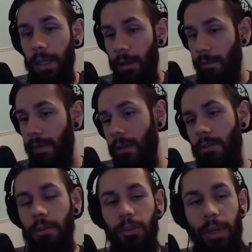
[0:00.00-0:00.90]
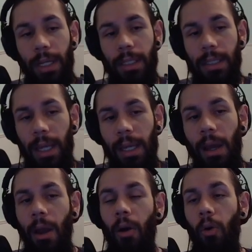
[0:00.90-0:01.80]
the official trade site
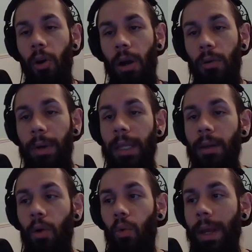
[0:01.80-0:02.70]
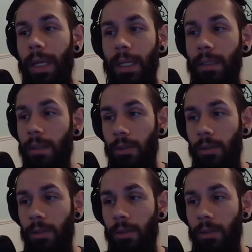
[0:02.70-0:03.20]
or with Awakened